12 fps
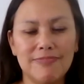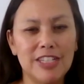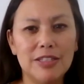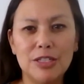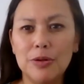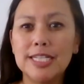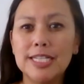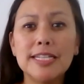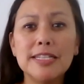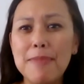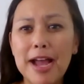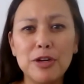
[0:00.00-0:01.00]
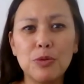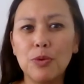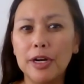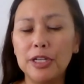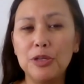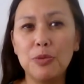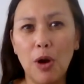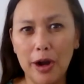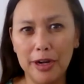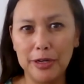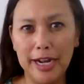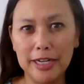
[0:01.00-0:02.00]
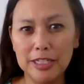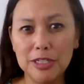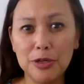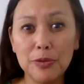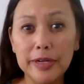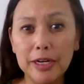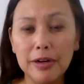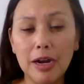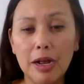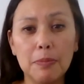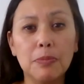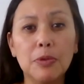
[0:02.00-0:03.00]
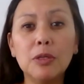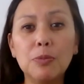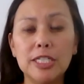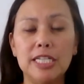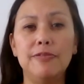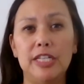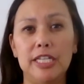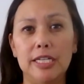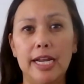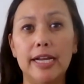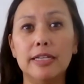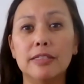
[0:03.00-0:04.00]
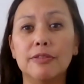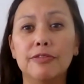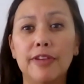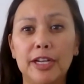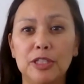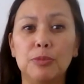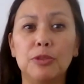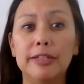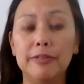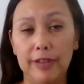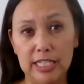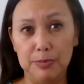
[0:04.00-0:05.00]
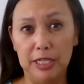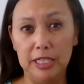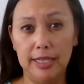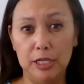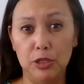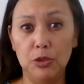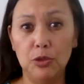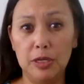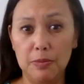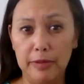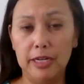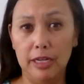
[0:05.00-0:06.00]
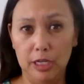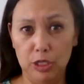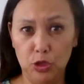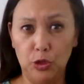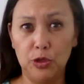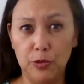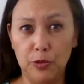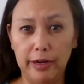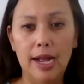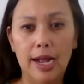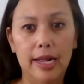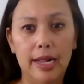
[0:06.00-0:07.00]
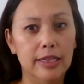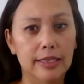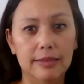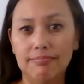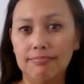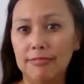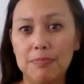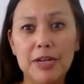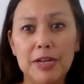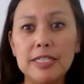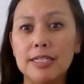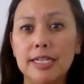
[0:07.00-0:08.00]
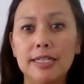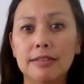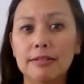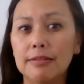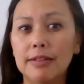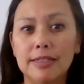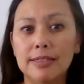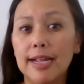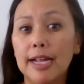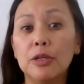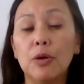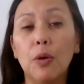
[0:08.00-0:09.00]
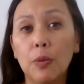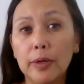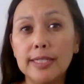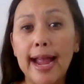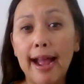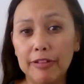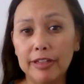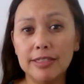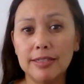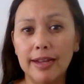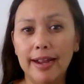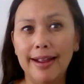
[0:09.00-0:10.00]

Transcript: So it doesn't matter where you are in your acting career, Book More TV is a valuable investment that you can make in your career. And the best thing is that you will always have it.